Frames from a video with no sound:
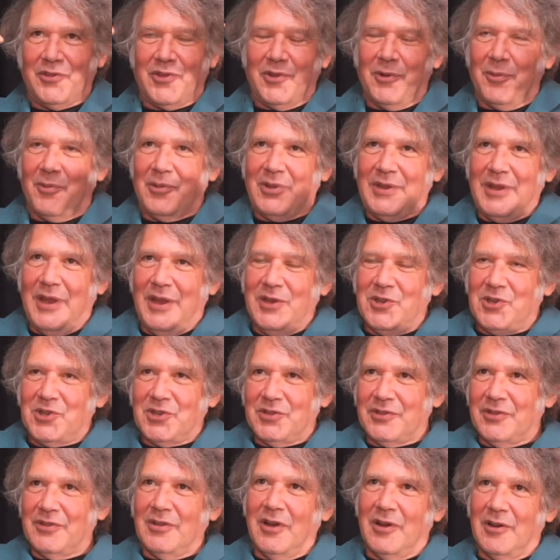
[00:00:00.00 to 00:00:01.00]

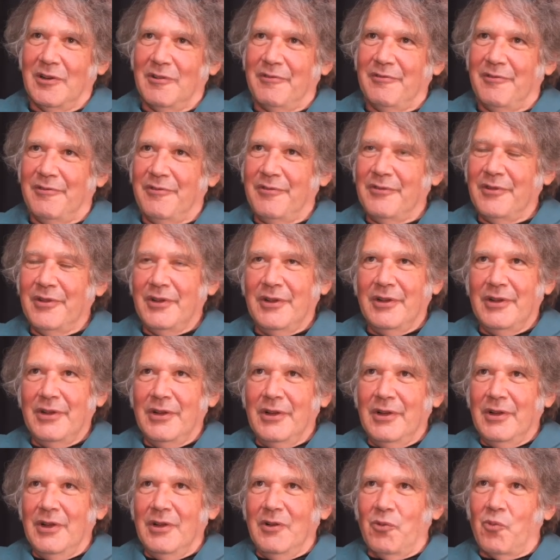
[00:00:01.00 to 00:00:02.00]
interpretation of
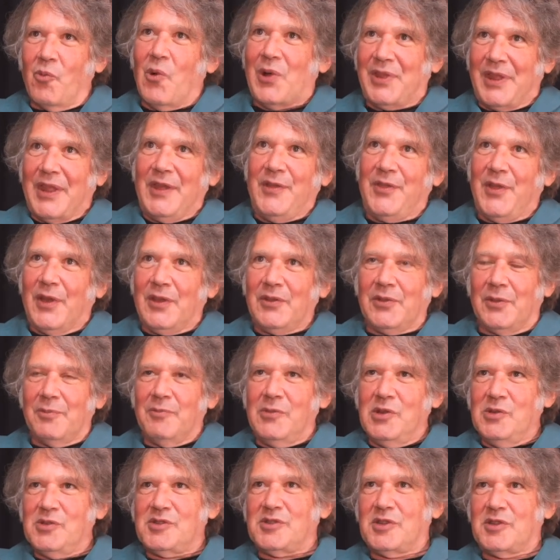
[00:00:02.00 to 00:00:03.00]
what they think the
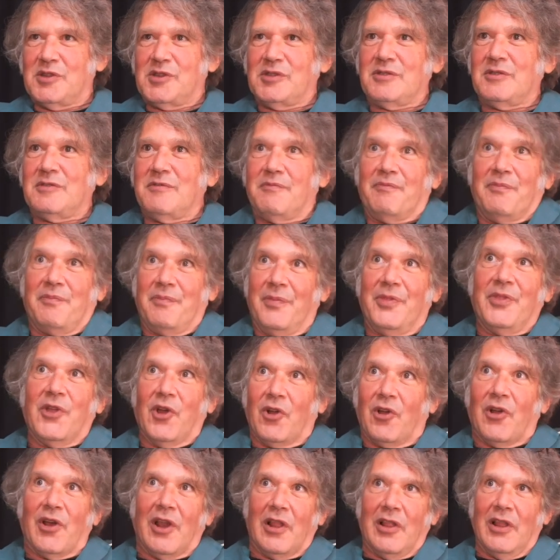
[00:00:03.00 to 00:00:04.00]
music's
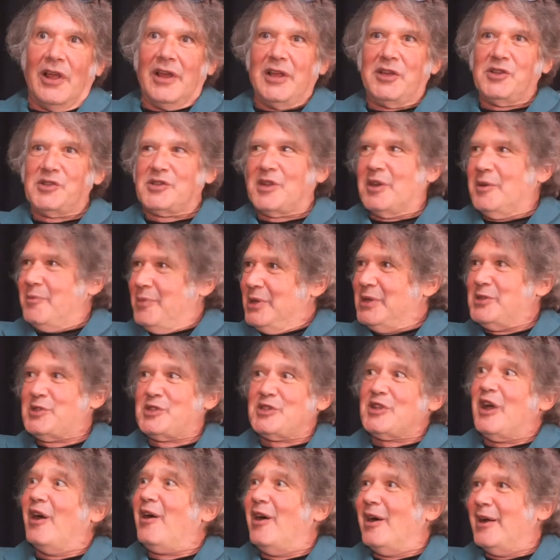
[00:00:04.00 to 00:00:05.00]
they're going to like is going to be
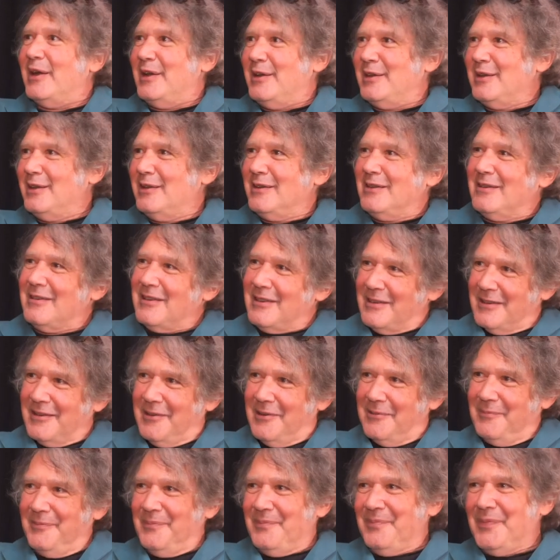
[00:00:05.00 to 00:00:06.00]
inside. Mm You
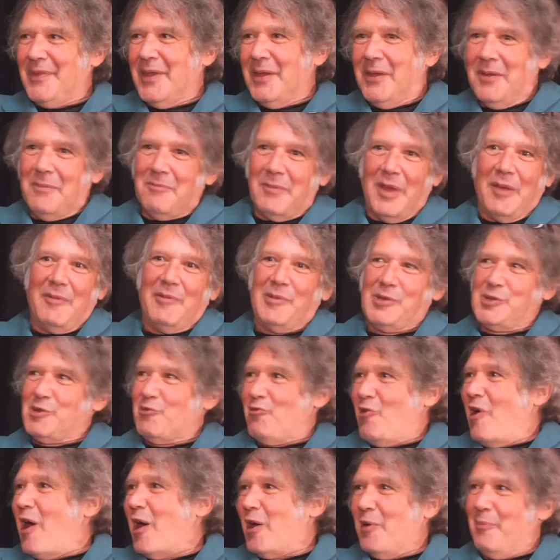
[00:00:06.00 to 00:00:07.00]
know, maybe it's
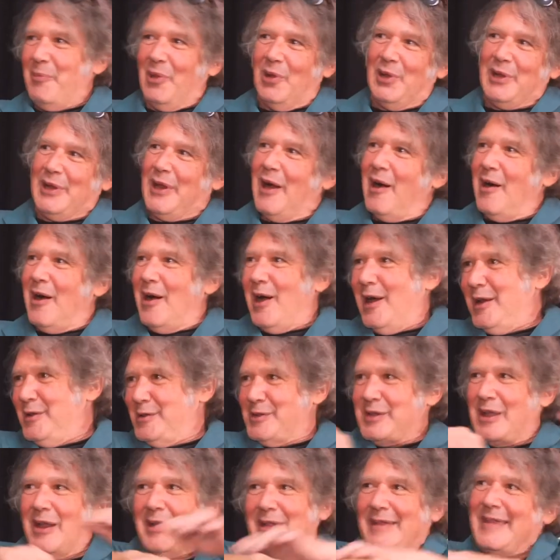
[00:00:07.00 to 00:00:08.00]
a rockabilly guy.
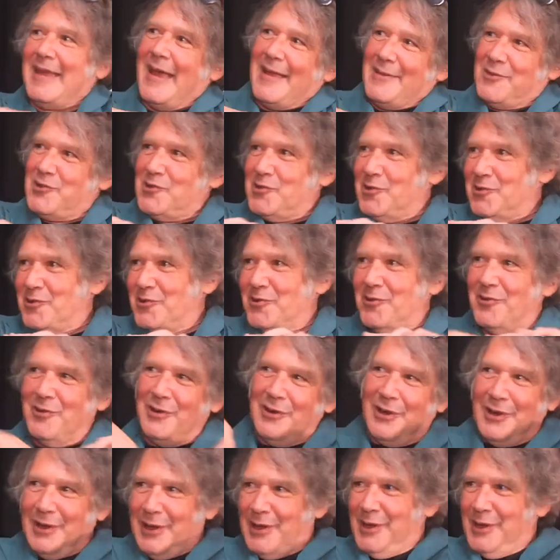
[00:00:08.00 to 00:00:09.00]
It's got a tattoo.